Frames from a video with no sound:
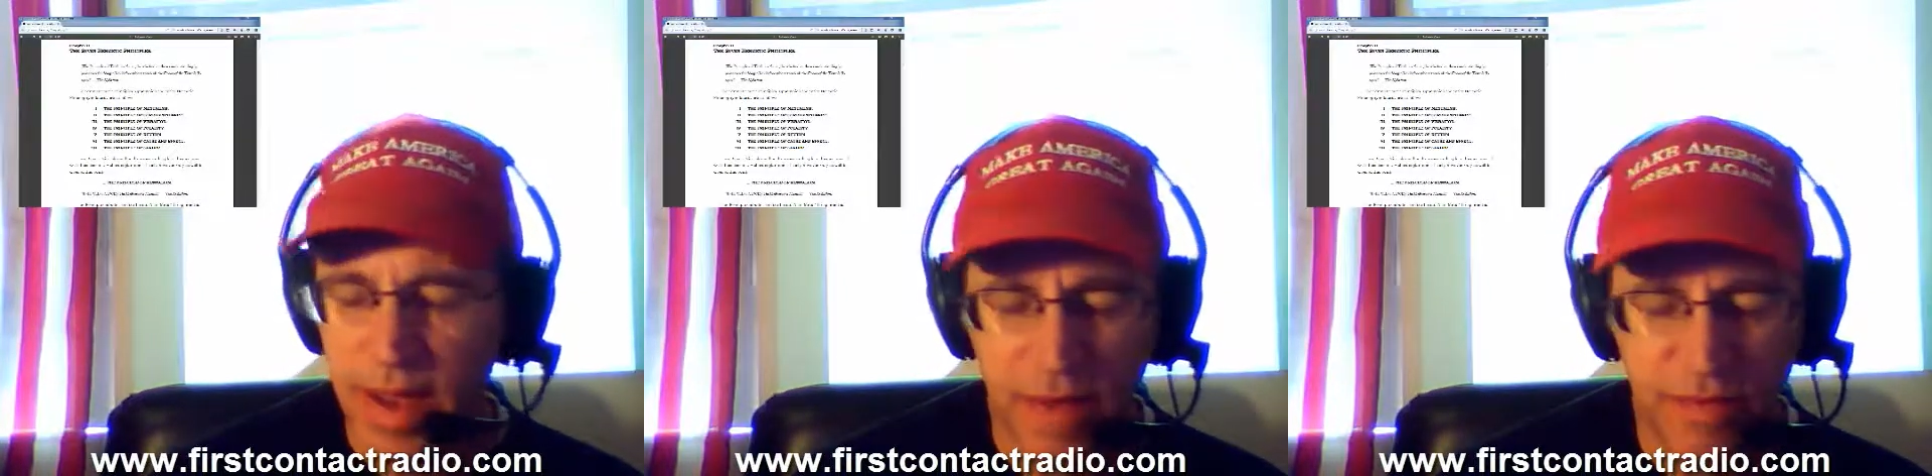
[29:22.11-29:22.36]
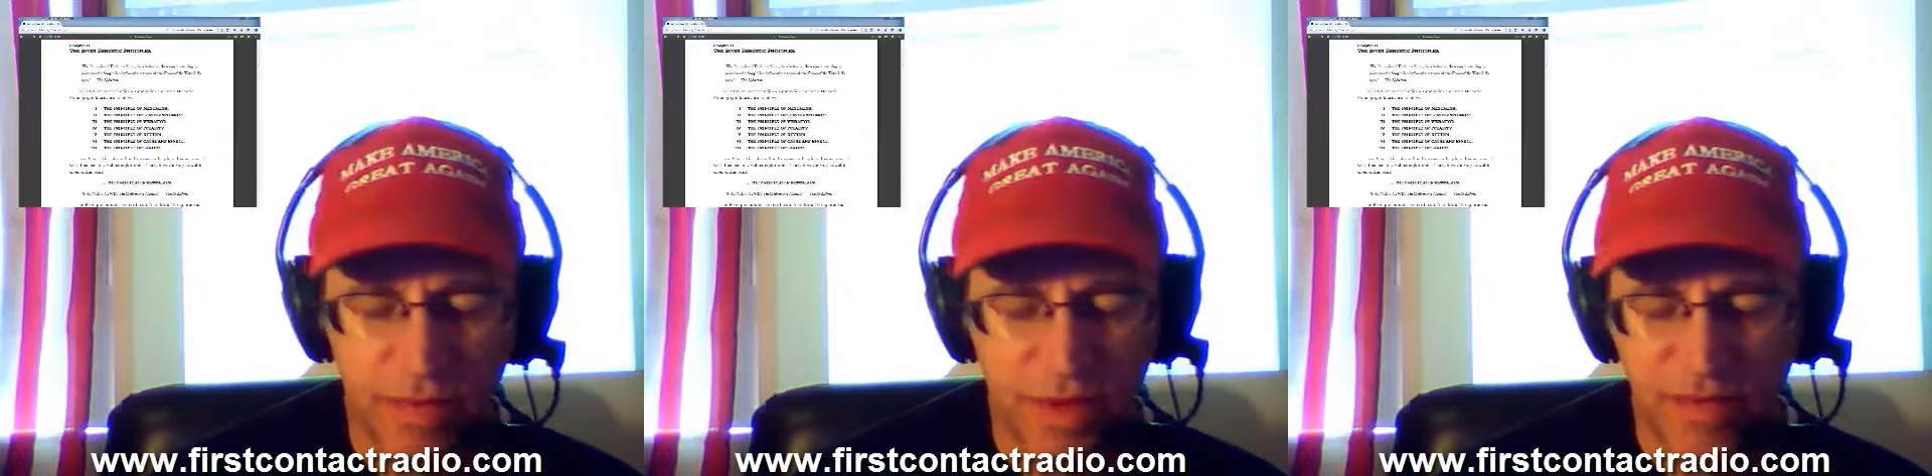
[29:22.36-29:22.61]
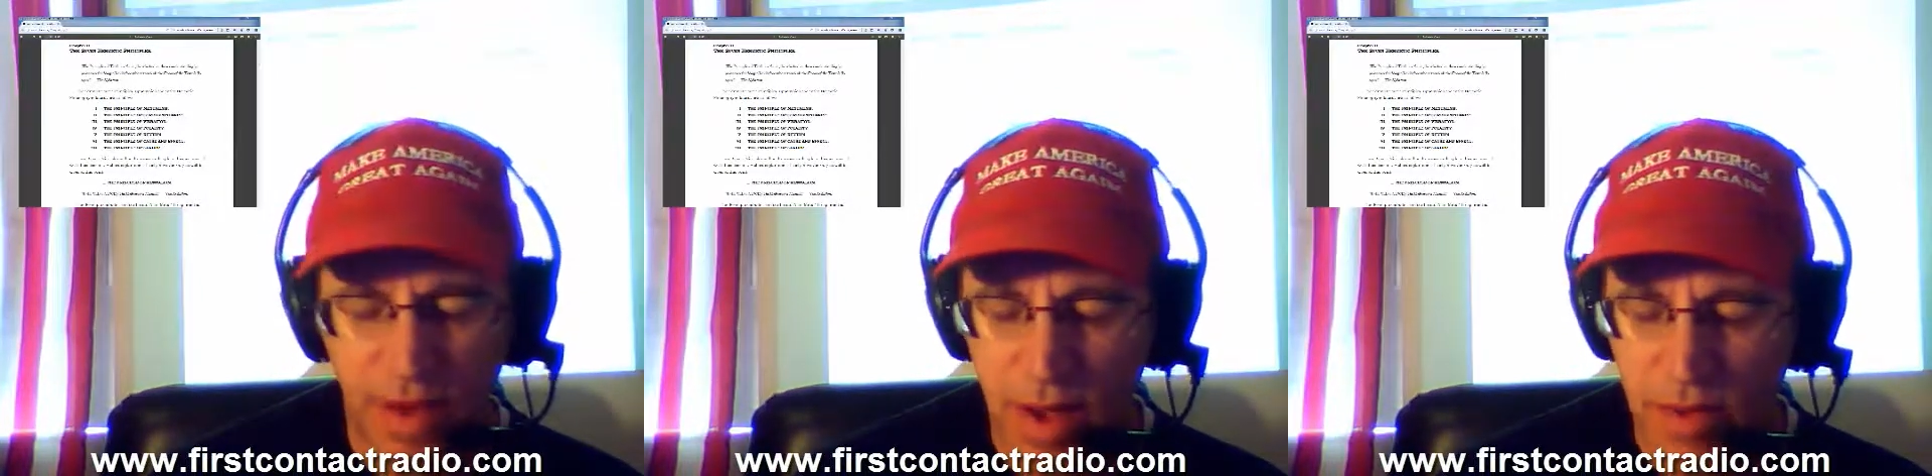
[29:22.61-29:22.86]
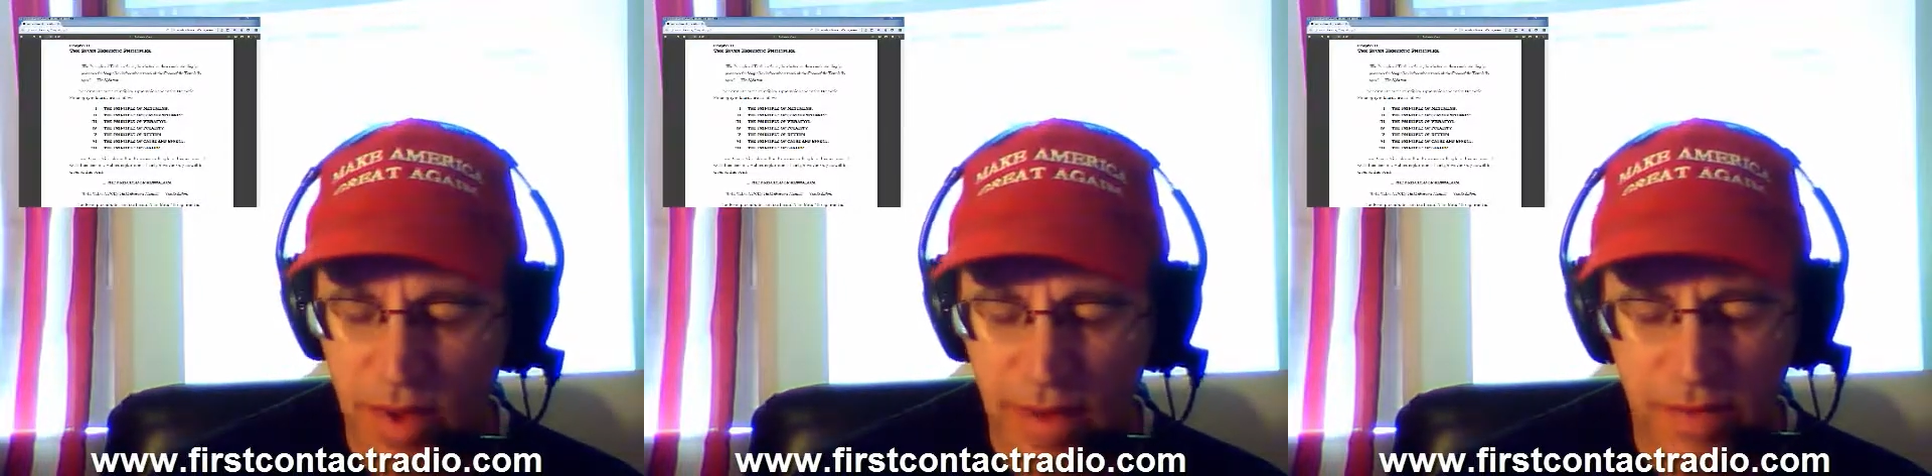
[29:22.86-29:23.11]
Heavenly
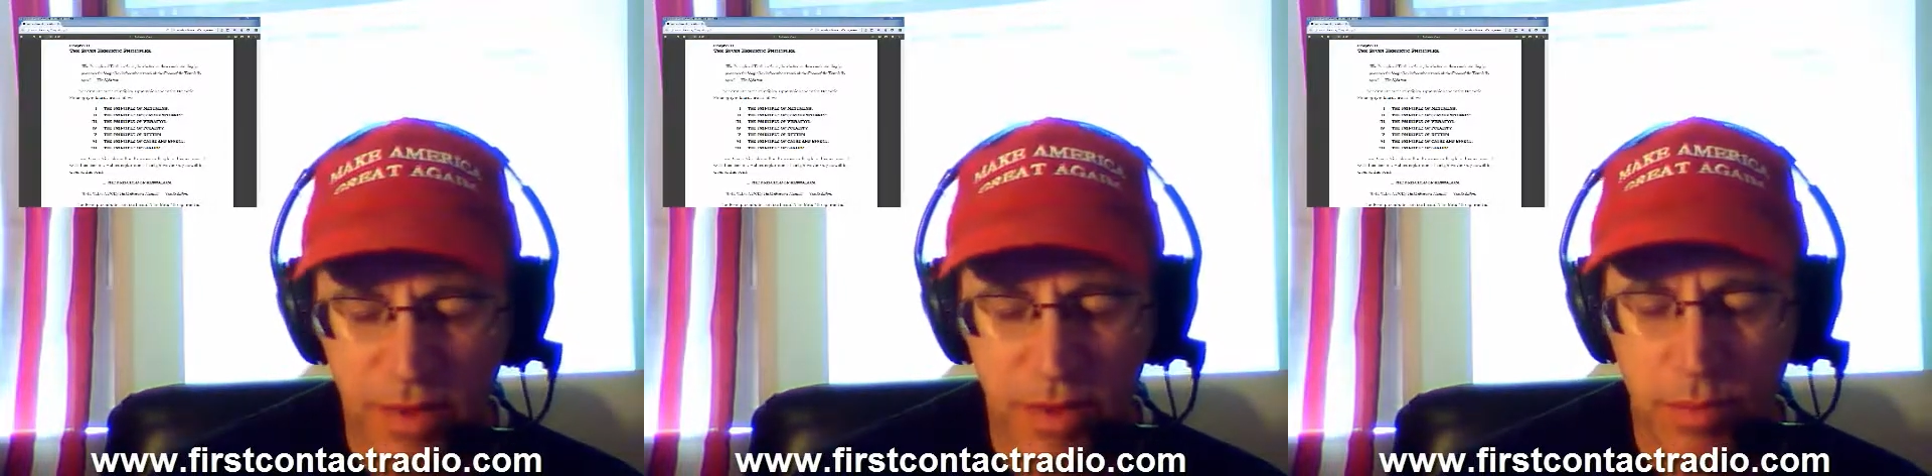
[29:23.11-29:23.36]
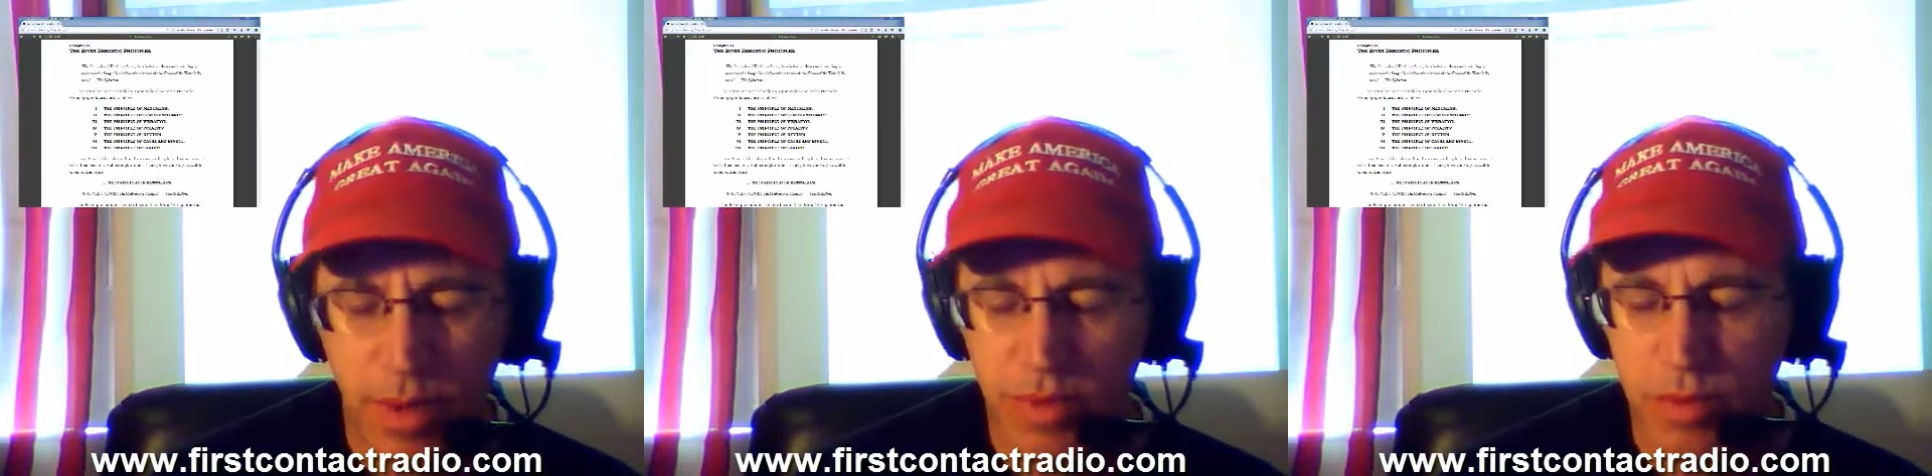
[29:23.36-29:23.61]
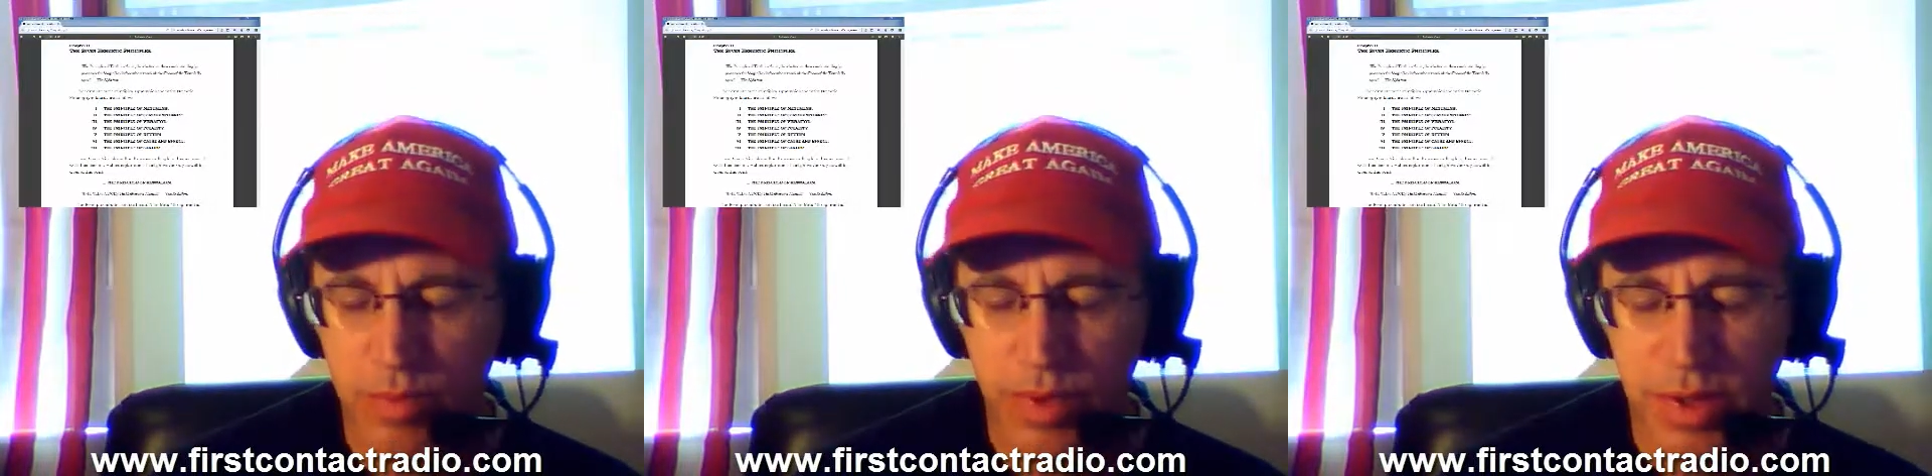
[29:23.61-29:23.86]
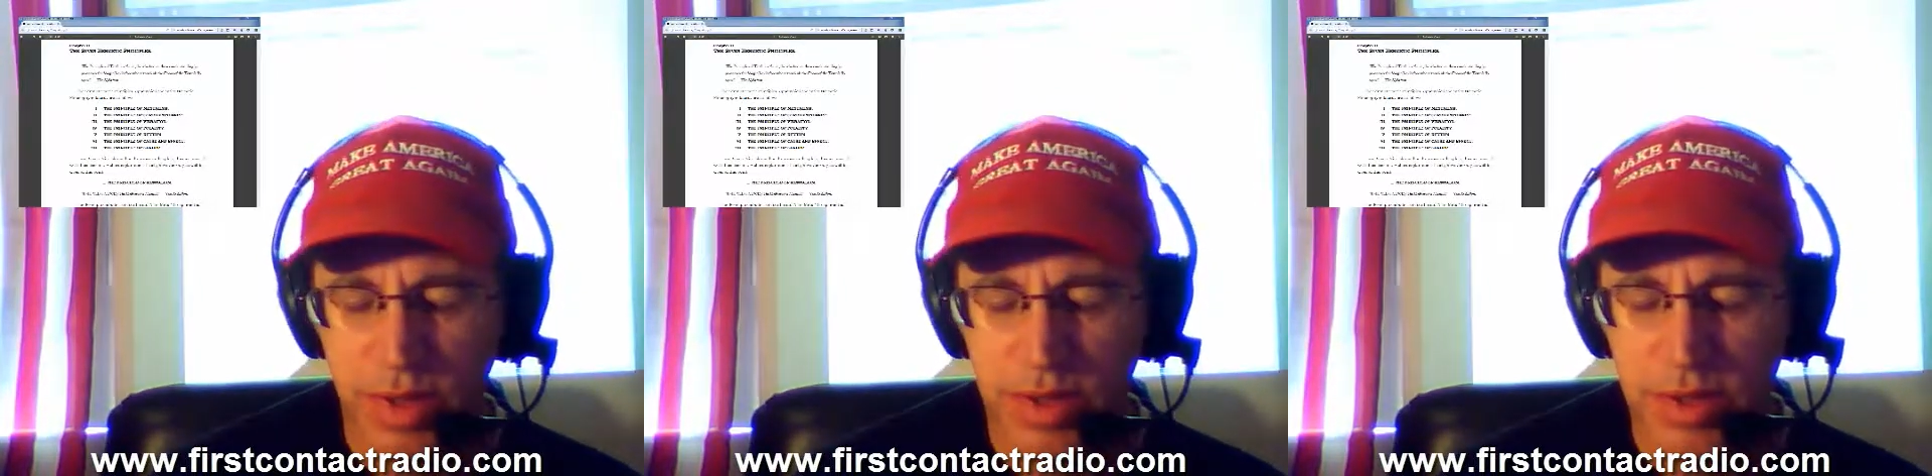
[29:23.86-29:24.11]
Father, Heavenly Mother,
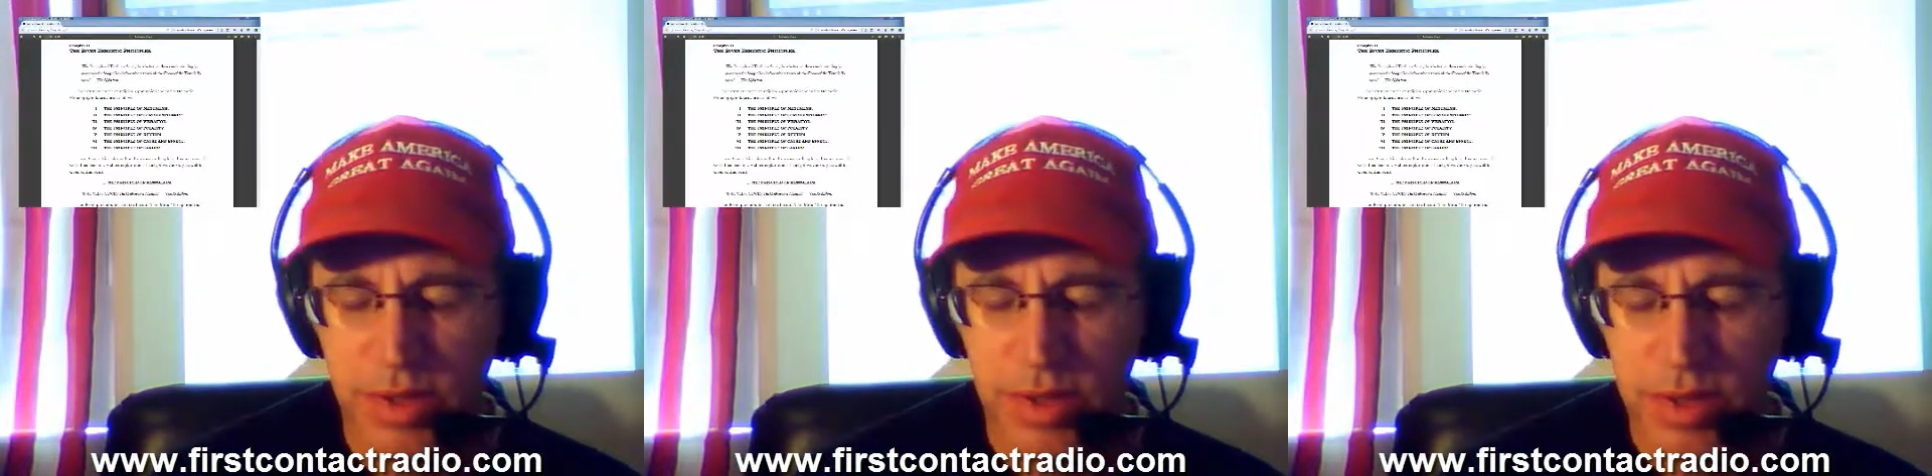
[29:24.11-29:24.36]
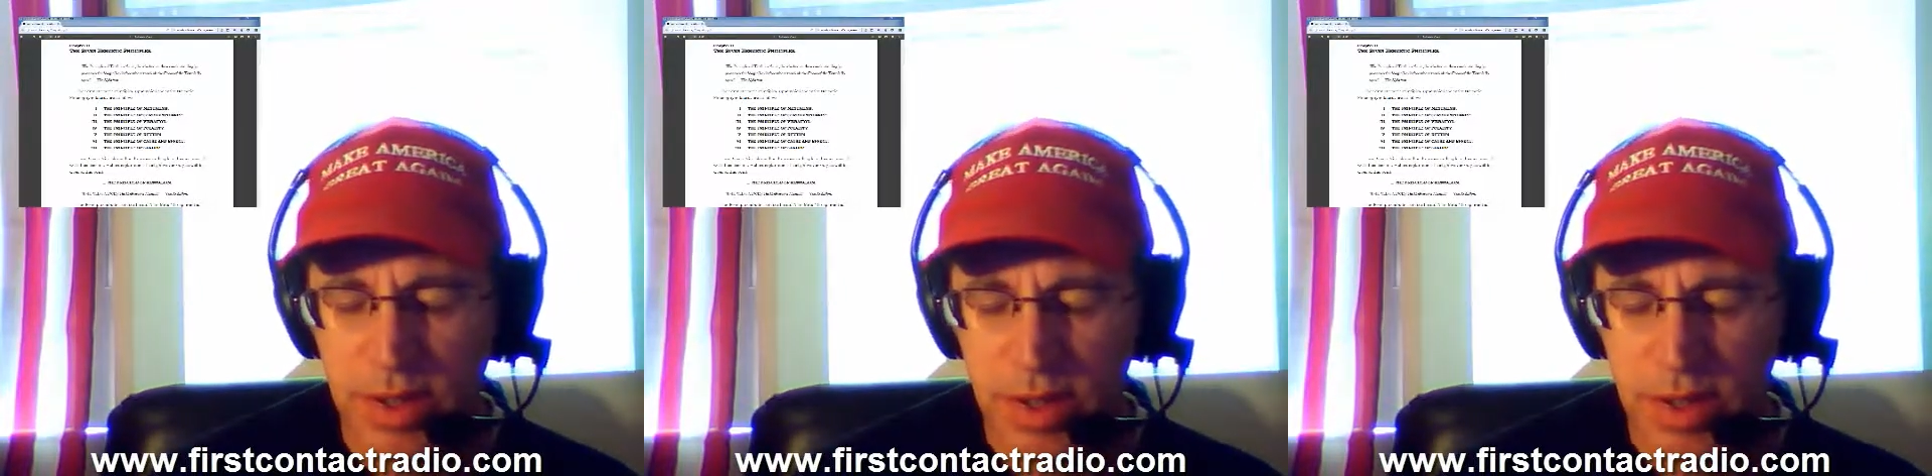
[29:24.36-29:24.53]
please